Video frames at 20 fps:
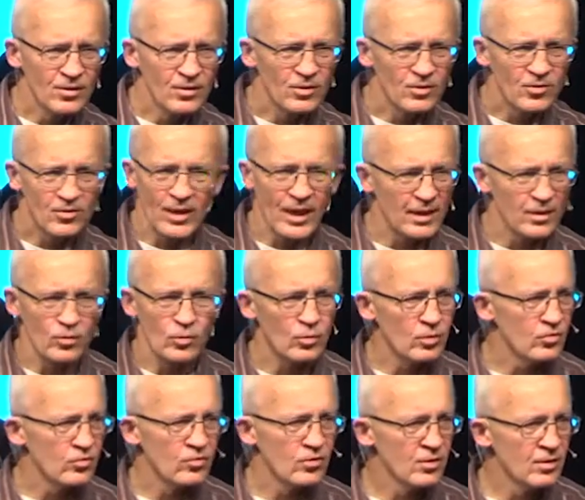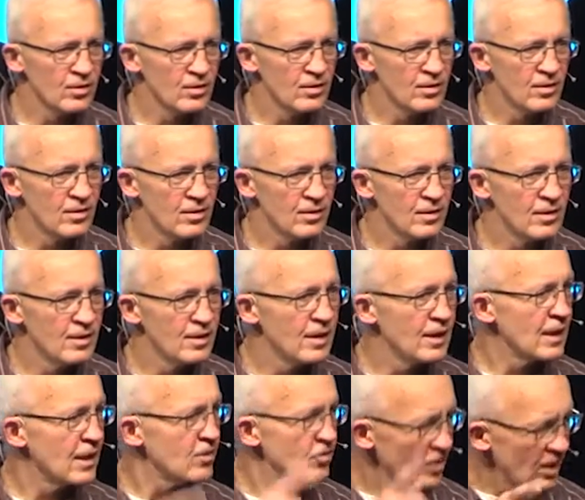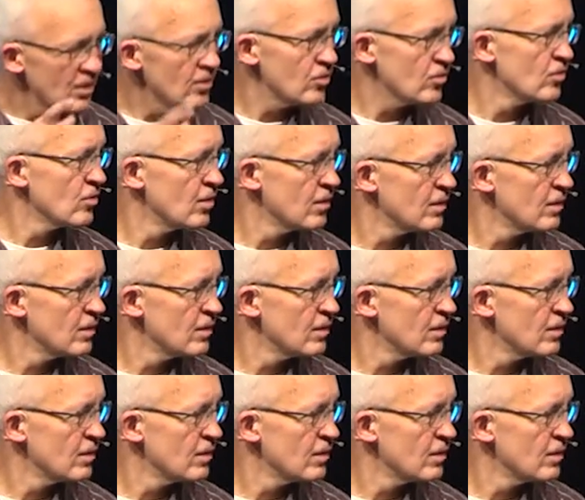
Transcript: it's not yours. It's his.